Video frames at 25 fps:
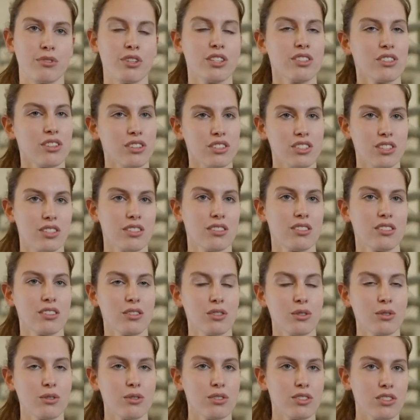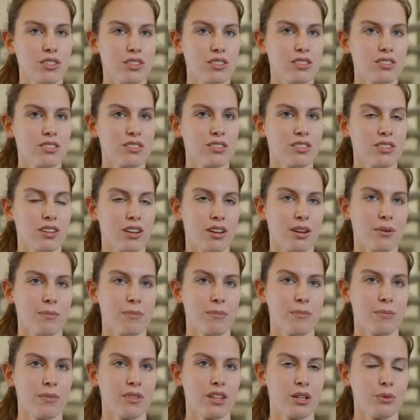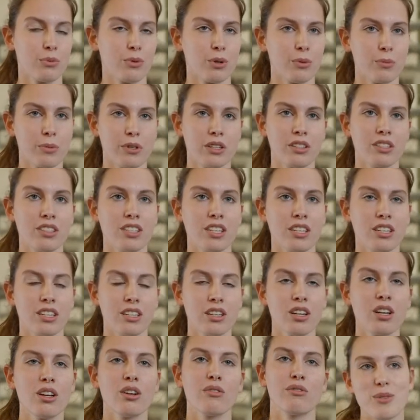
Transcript: research institutions that were built here.